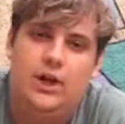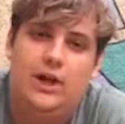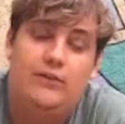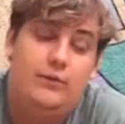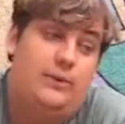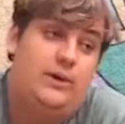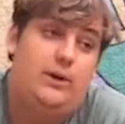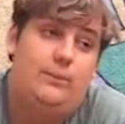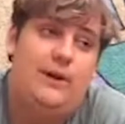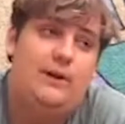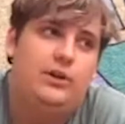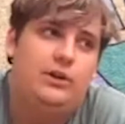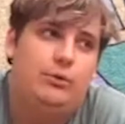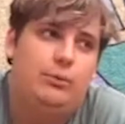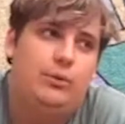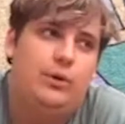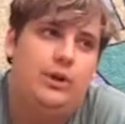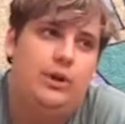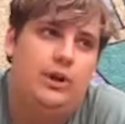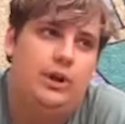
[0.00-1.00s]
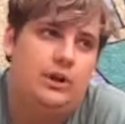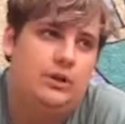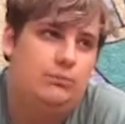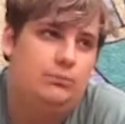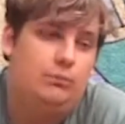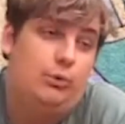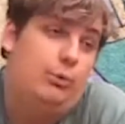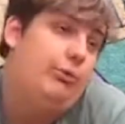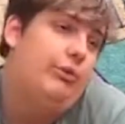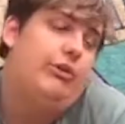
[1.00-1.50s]
Everybody around you
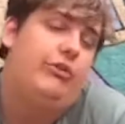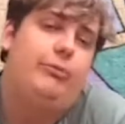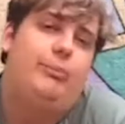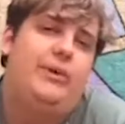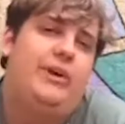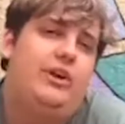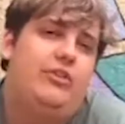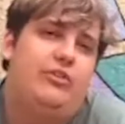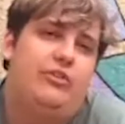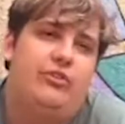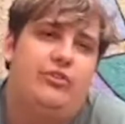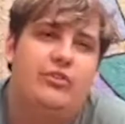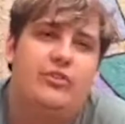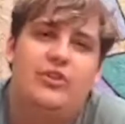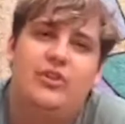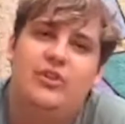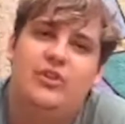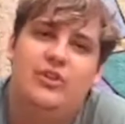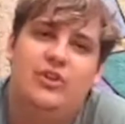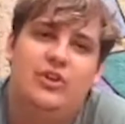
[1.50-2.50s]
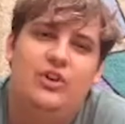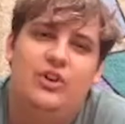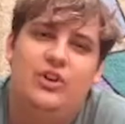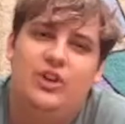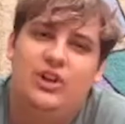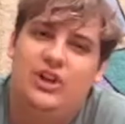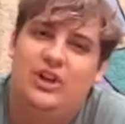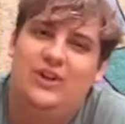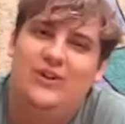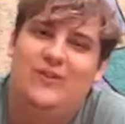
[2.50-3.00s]
um, only speaks,
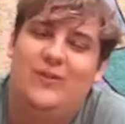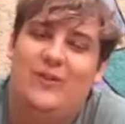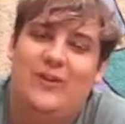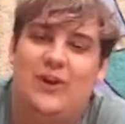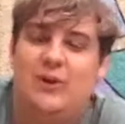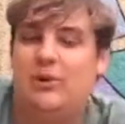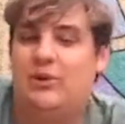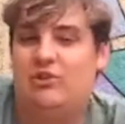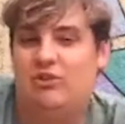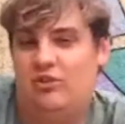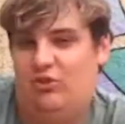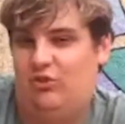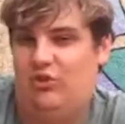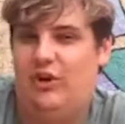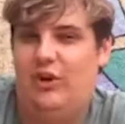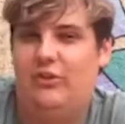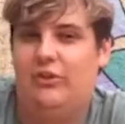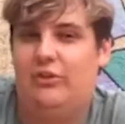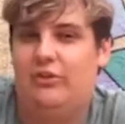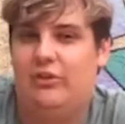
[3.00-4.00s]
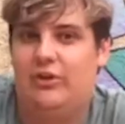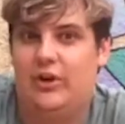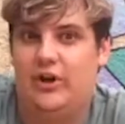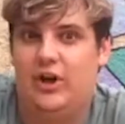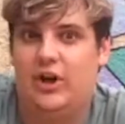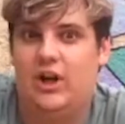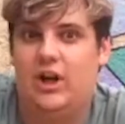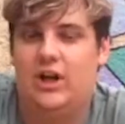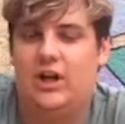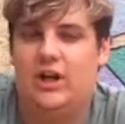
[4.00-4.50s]
you know, the language you're trying to
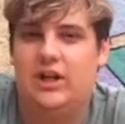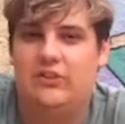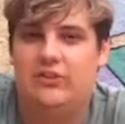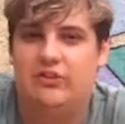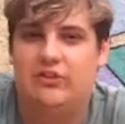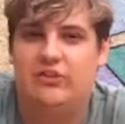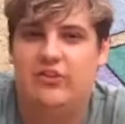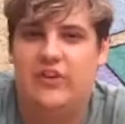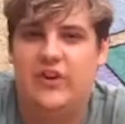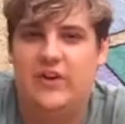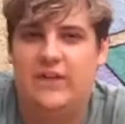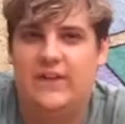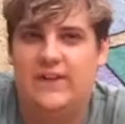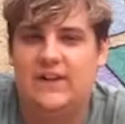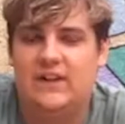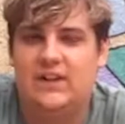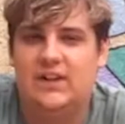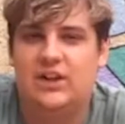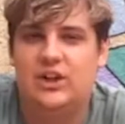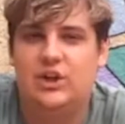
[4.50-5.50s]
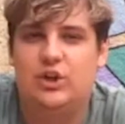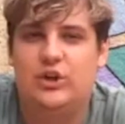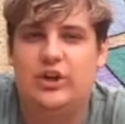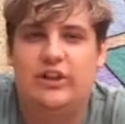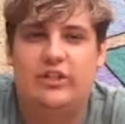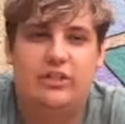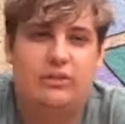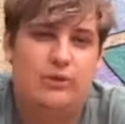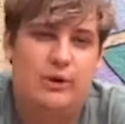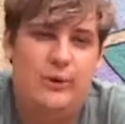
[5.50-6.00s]
learn. It's just kind of like you
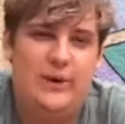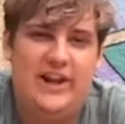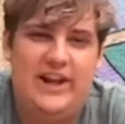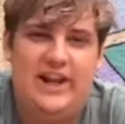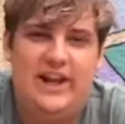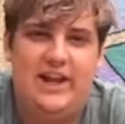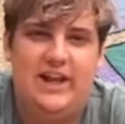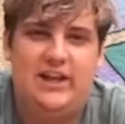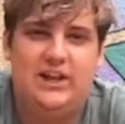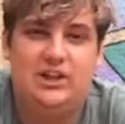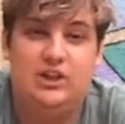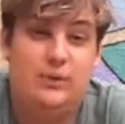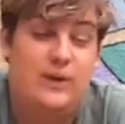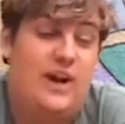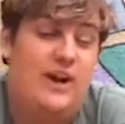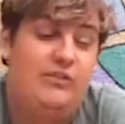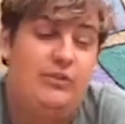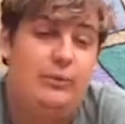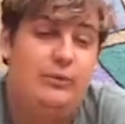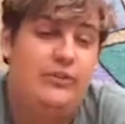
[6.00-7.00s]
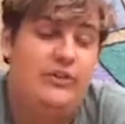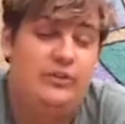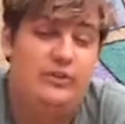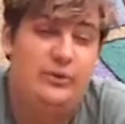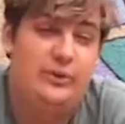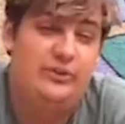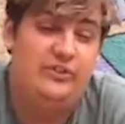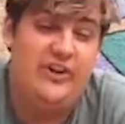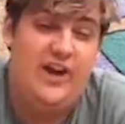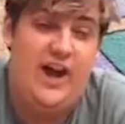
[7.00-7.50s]
get thrown in and you have to learn
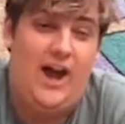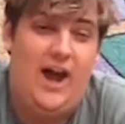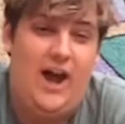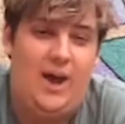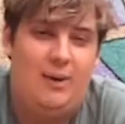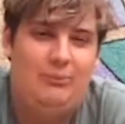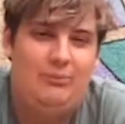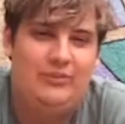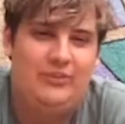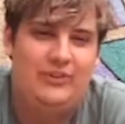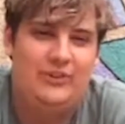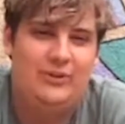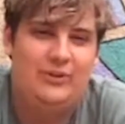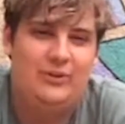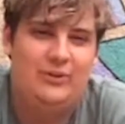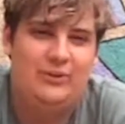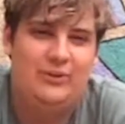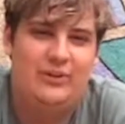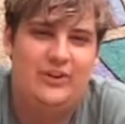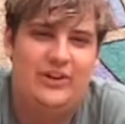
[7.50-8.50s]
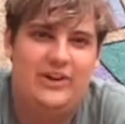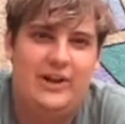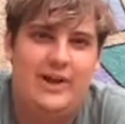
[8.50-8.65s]
to adapt. Like you don't really